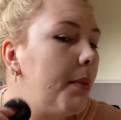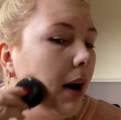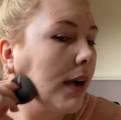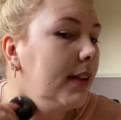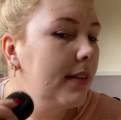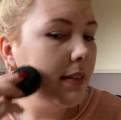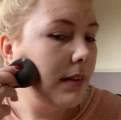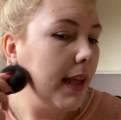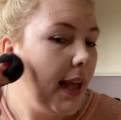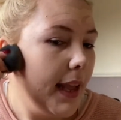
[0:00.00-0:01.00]
I'd
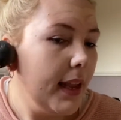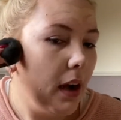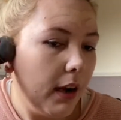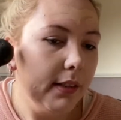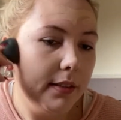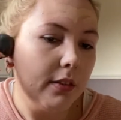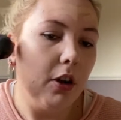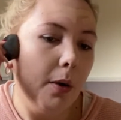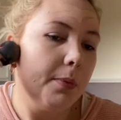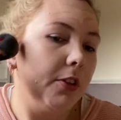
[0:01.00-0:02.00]
say I
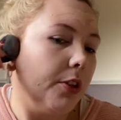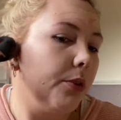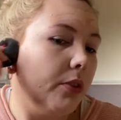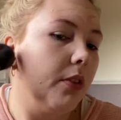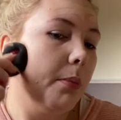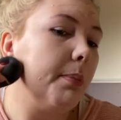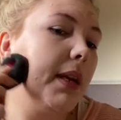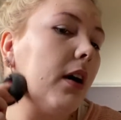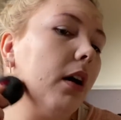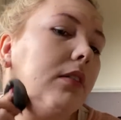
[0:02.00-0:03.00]
stopped using them
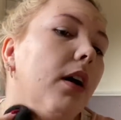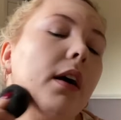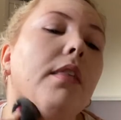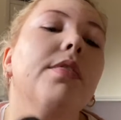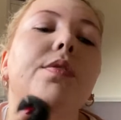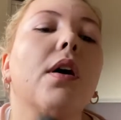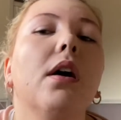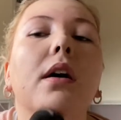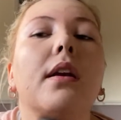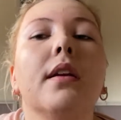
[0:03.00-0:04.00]
because I
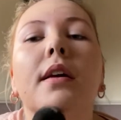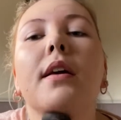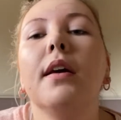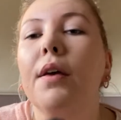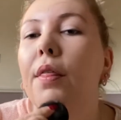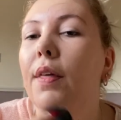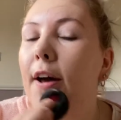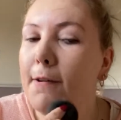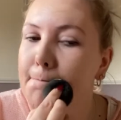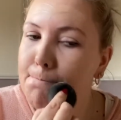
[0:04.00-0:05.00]
thought
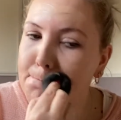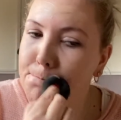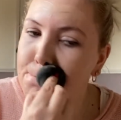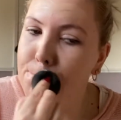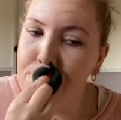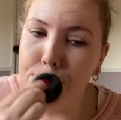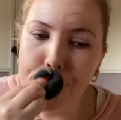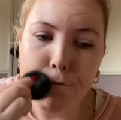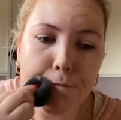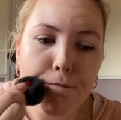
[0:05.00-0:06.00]
that
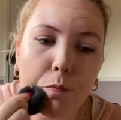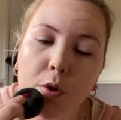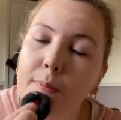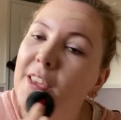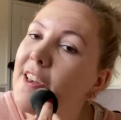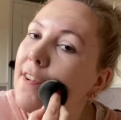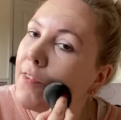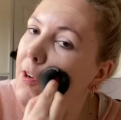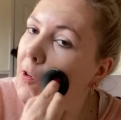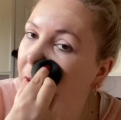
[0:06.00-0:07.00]
with me
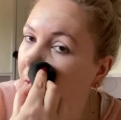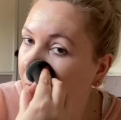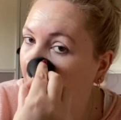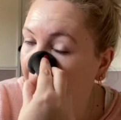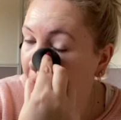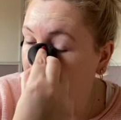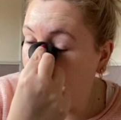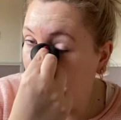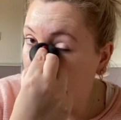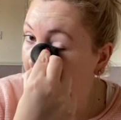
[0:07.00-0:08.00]
having dry
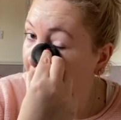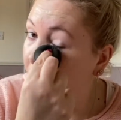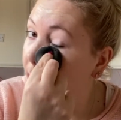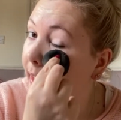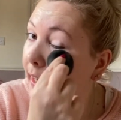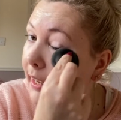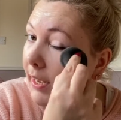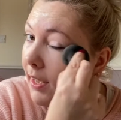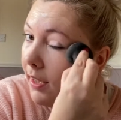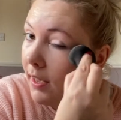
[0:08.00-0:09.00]
skin, they
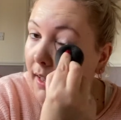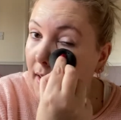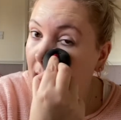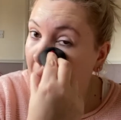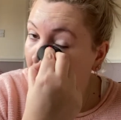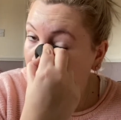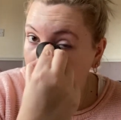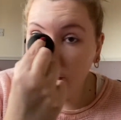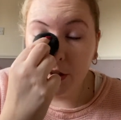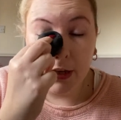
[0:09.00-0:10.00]
really
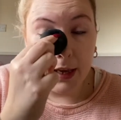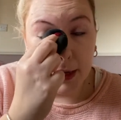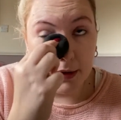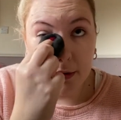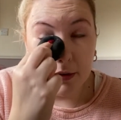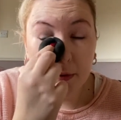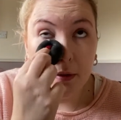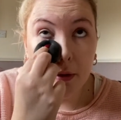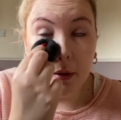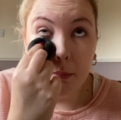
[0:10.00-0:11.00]
agitated
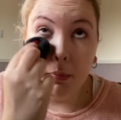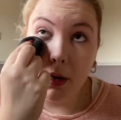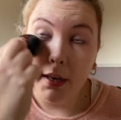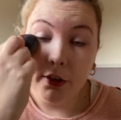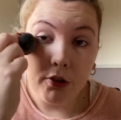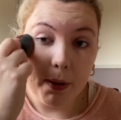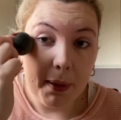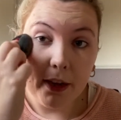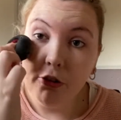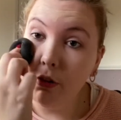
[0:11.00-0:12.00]
my dry
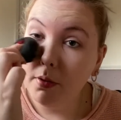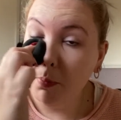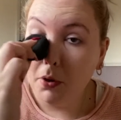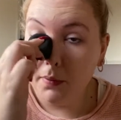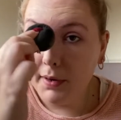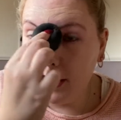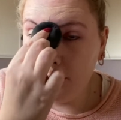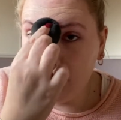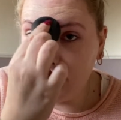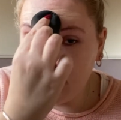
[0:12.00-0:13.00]
patches, but
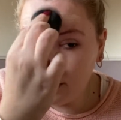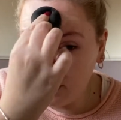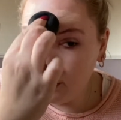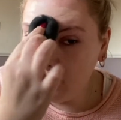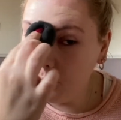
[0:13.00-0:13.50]
now it's not too